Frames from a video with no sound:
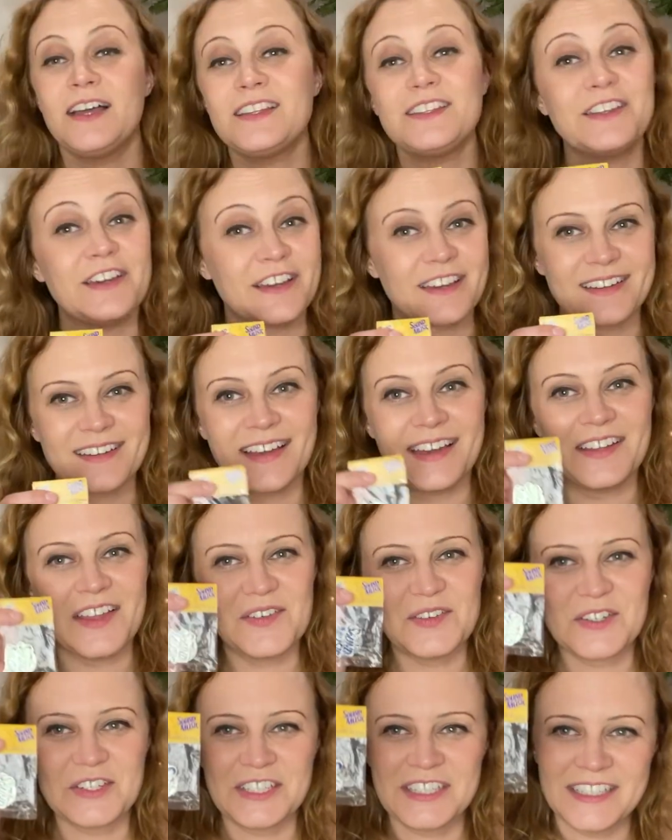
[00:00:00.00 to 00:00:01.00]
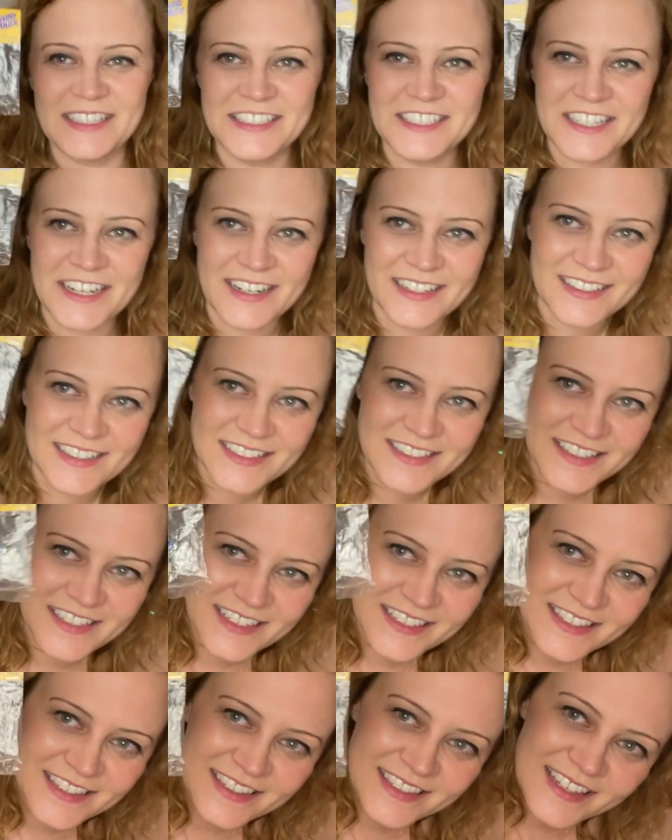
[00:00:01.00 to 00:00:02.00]
Look, I love a good keychain. It's
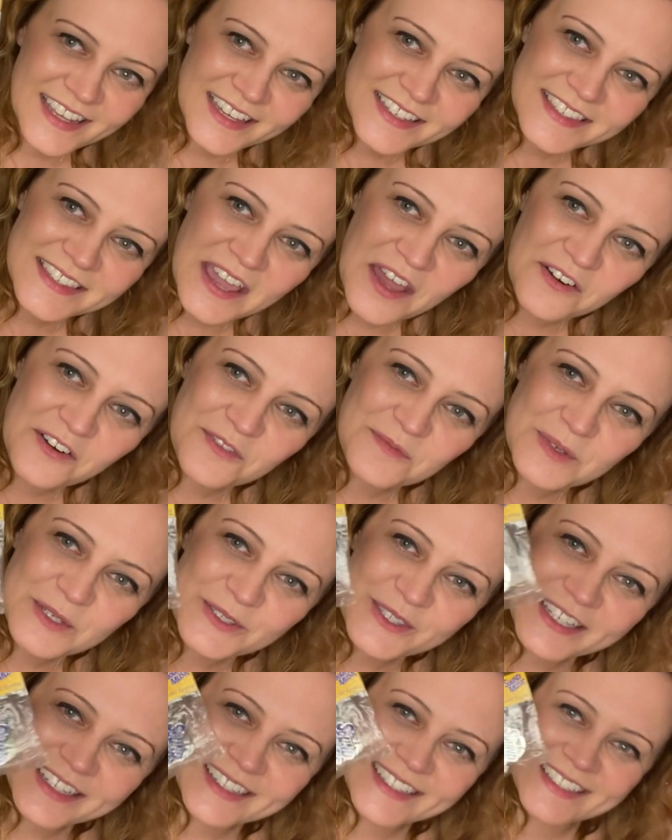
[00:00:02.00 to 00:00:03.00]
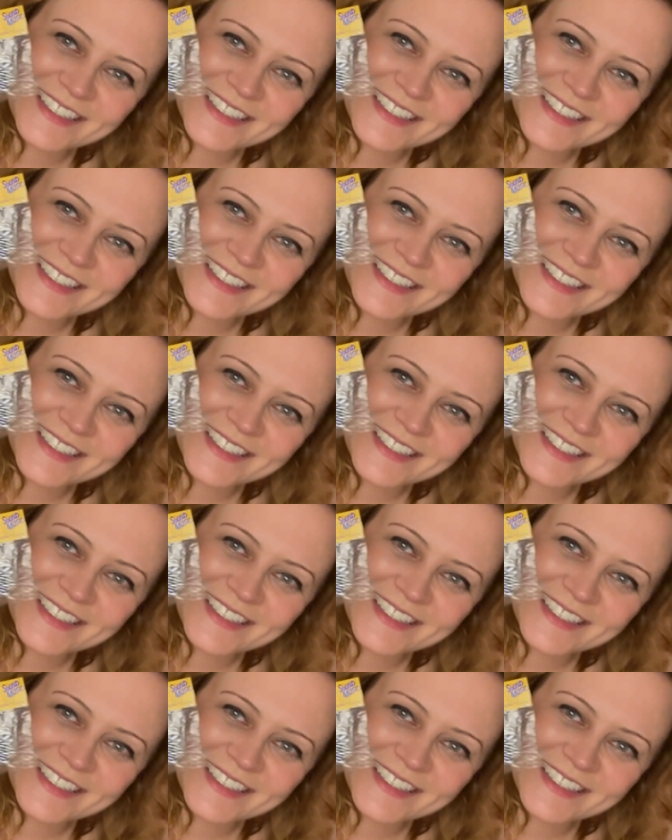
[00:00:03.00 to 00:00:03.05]
just a Sound of Music